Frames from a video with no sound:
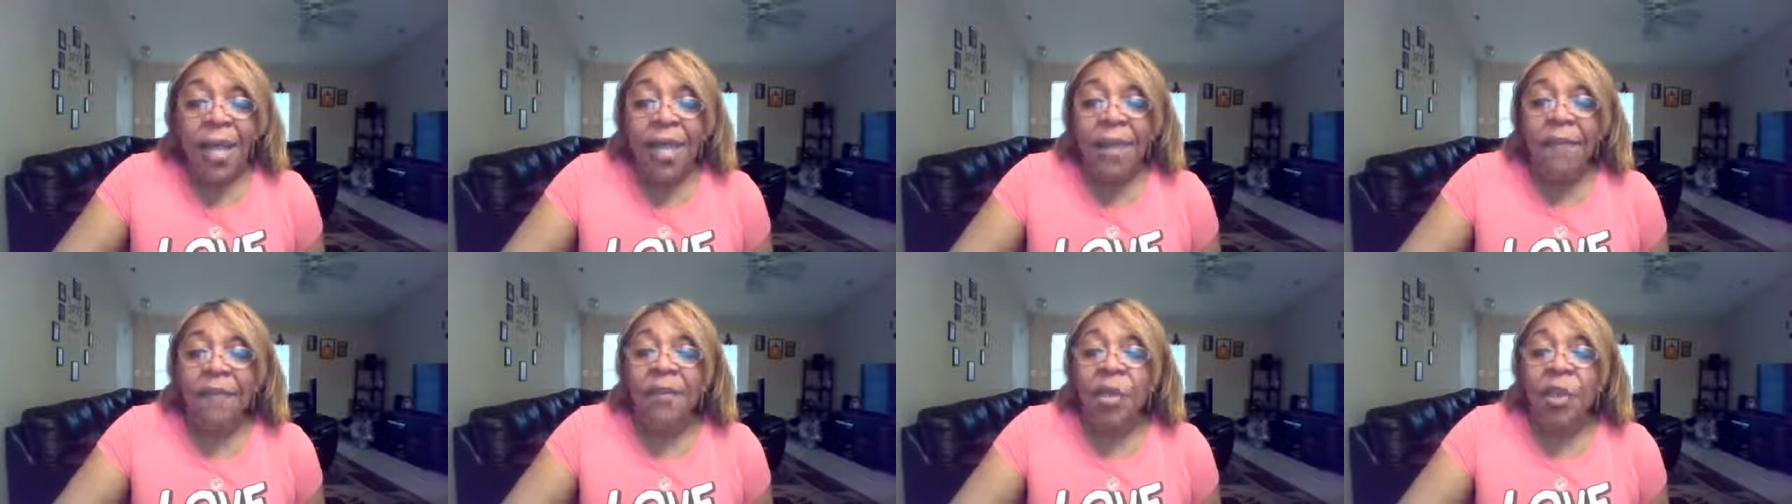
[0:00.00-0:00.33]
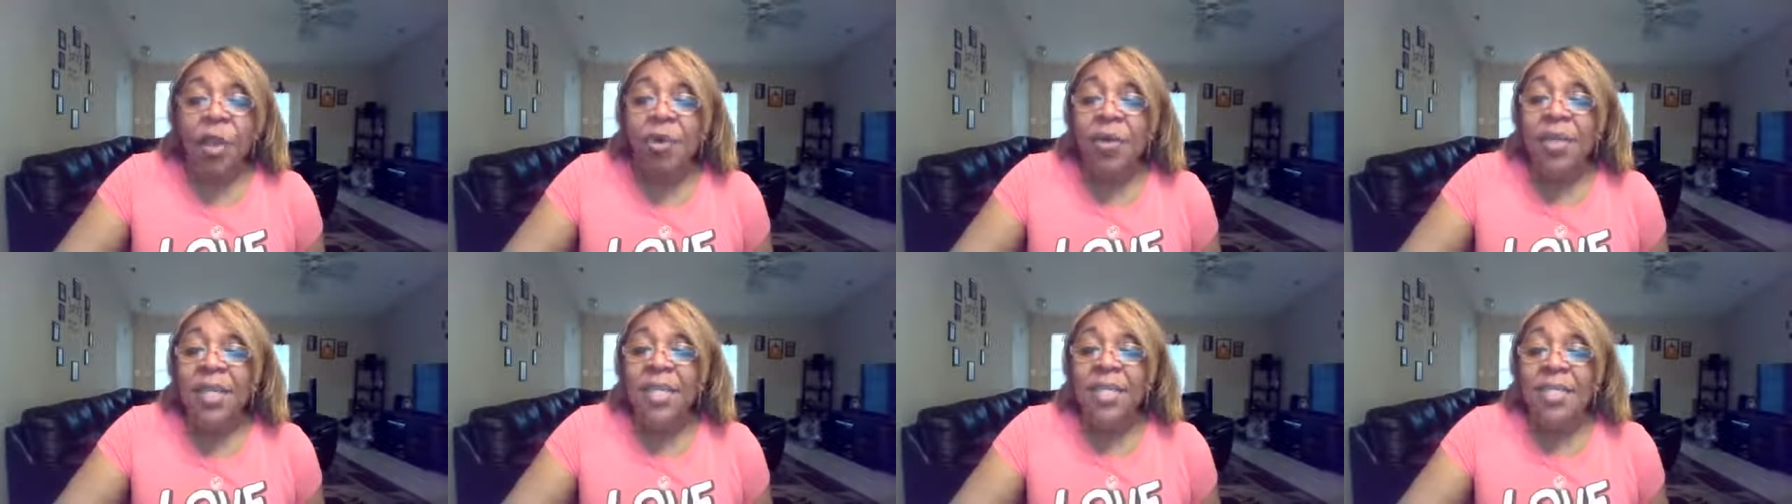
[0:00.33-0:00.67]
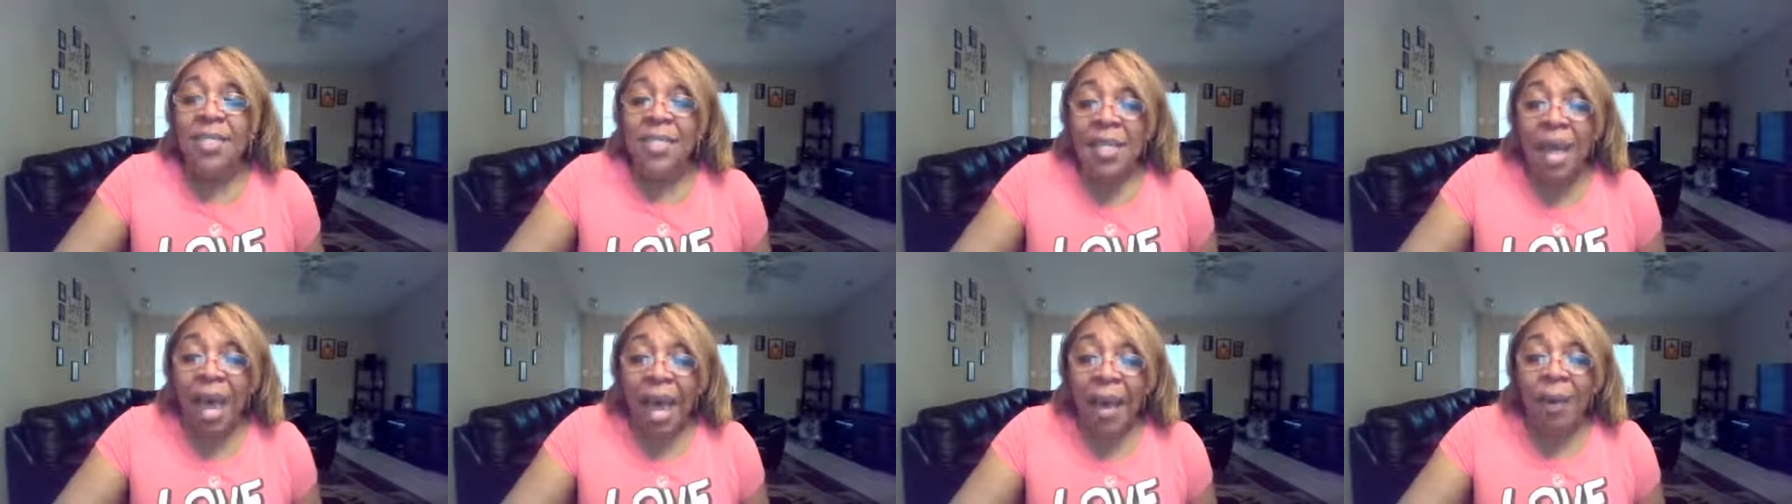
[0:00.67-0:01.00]
And if you're
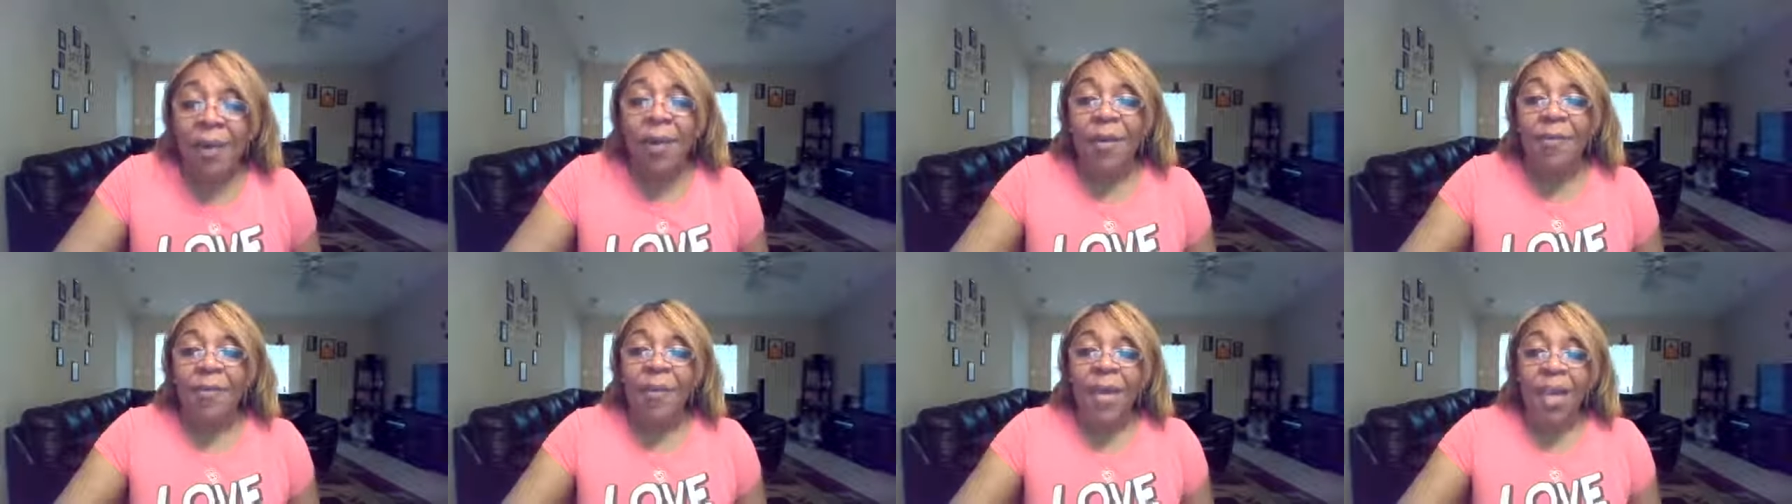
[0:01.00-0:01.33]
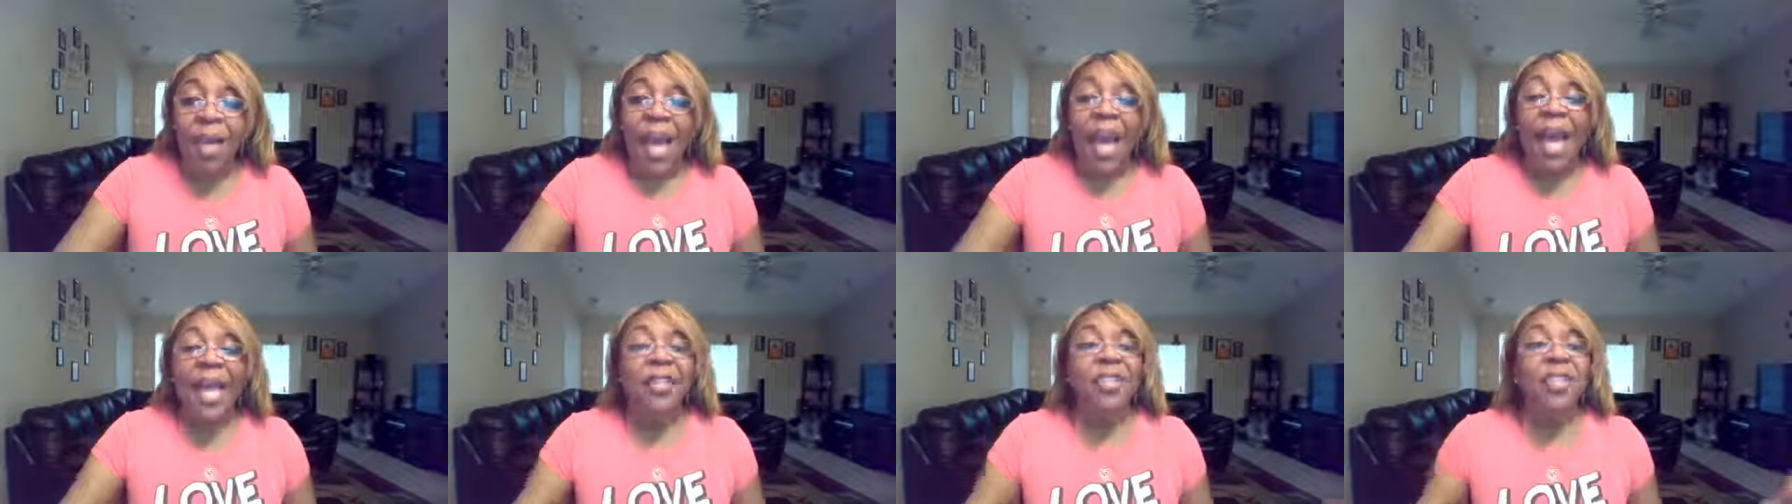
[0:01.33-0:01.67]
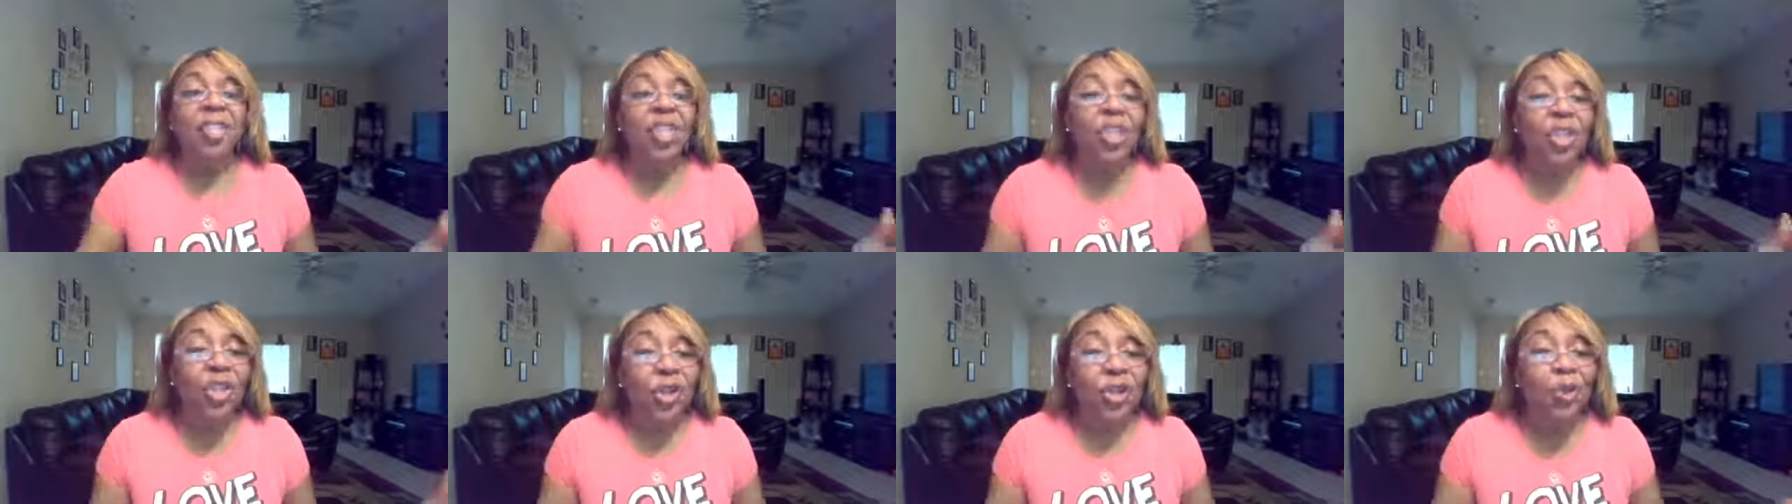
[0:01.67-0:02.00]
desiring for
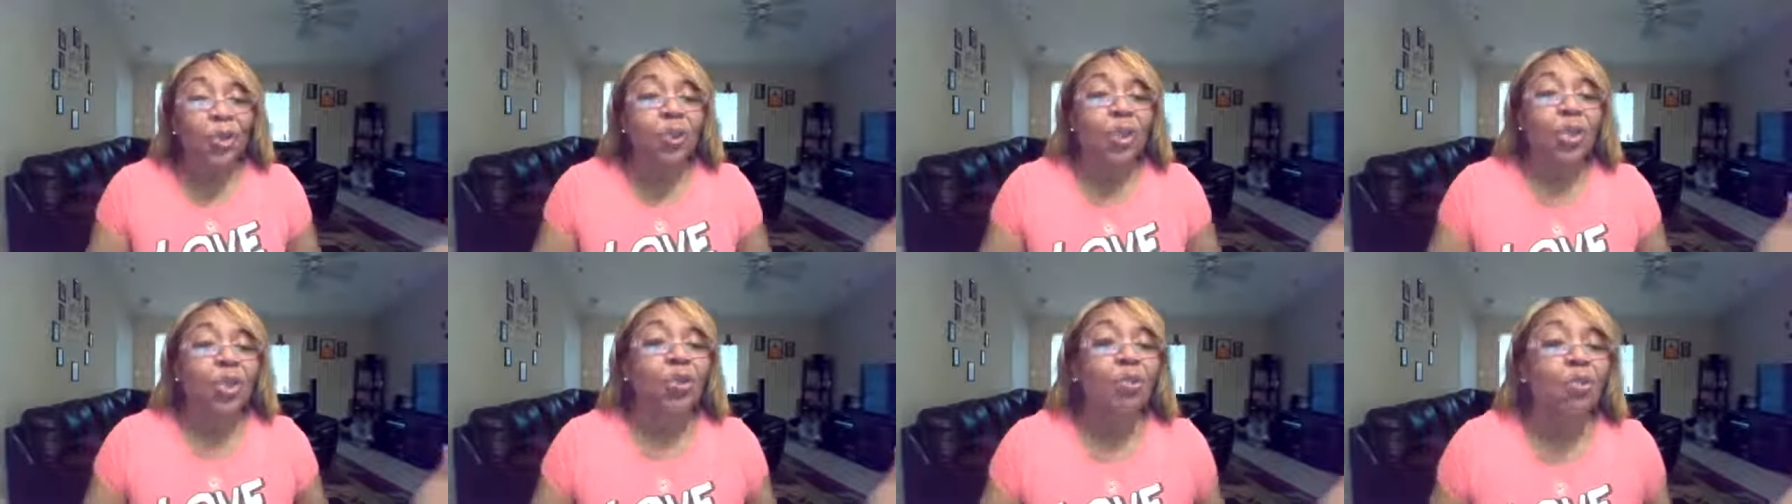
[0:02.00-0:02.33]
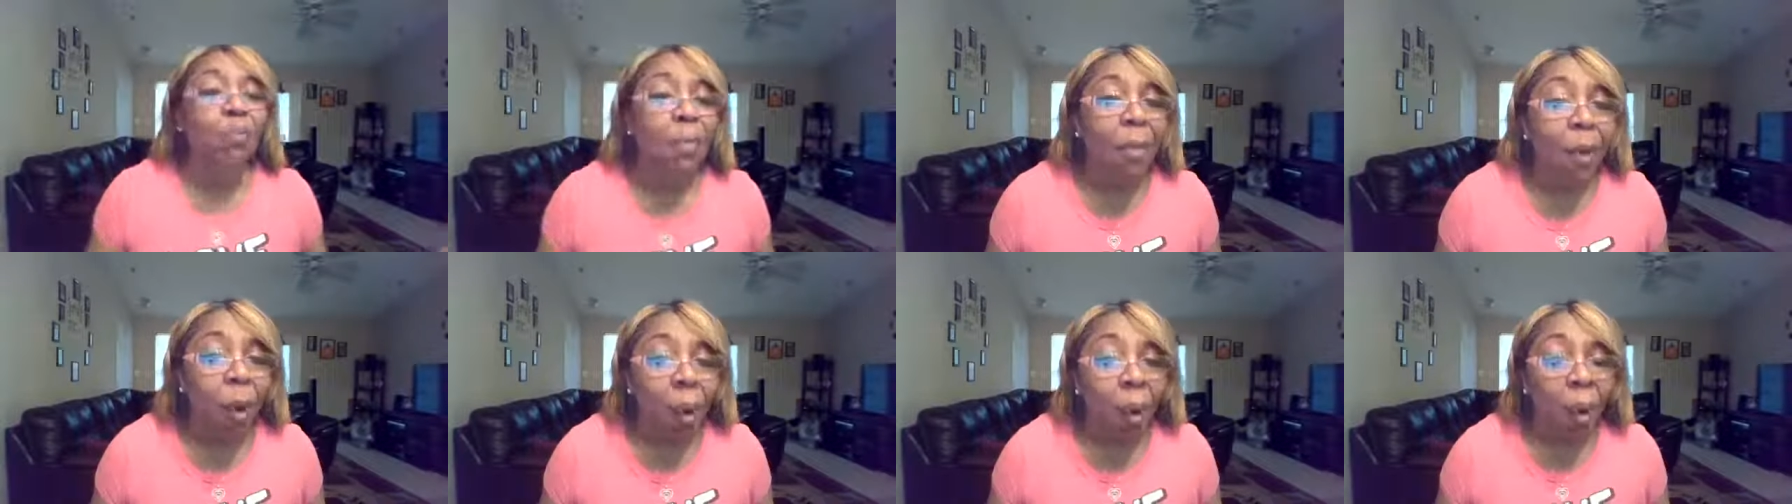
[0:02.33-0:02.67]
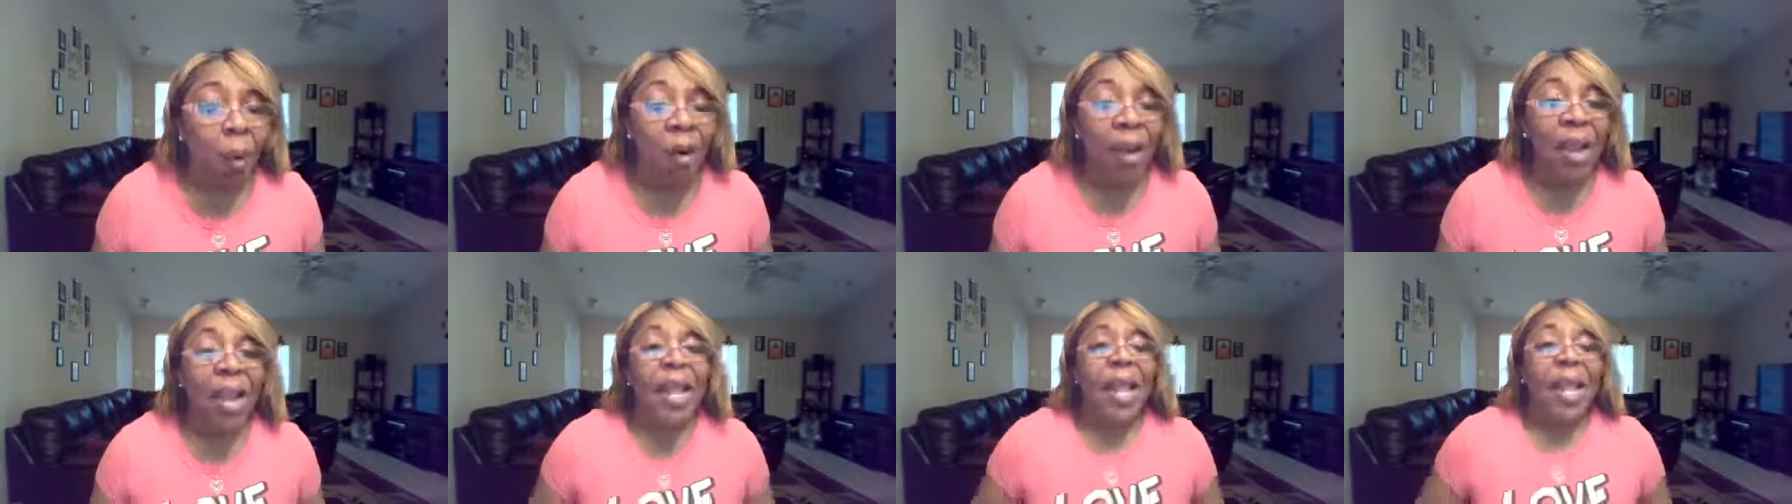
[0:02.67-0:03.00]
God to use you
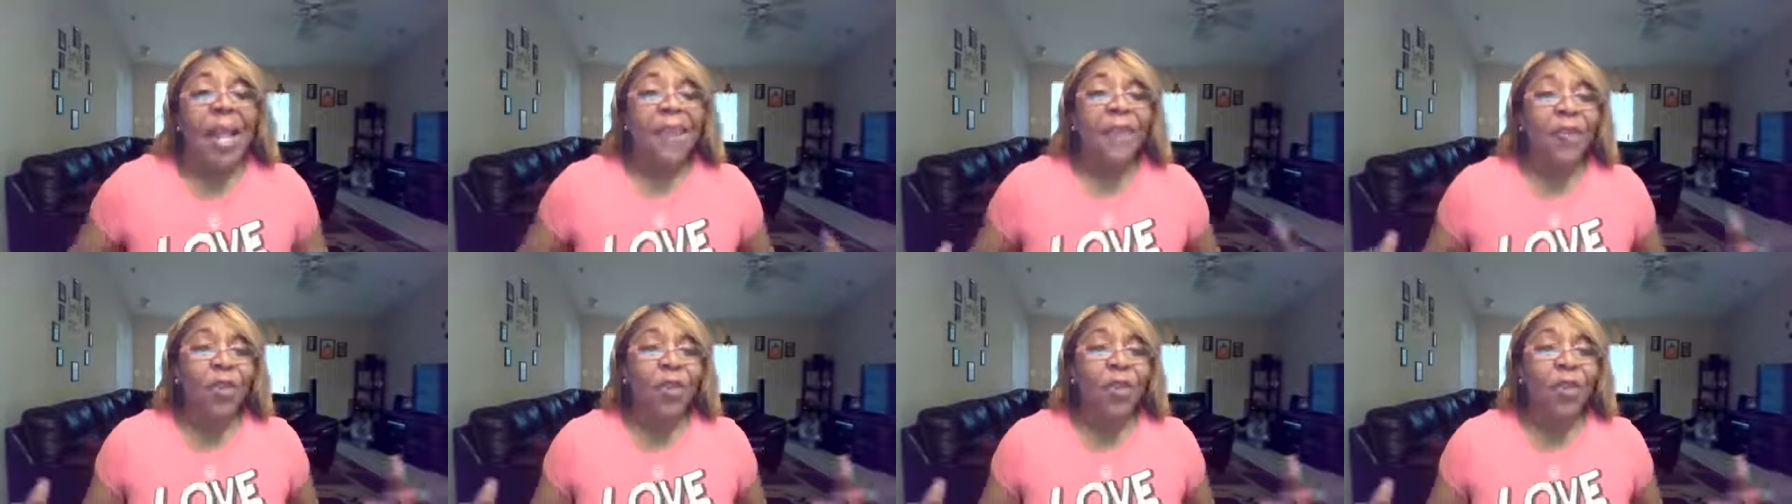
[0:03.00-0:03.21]
more,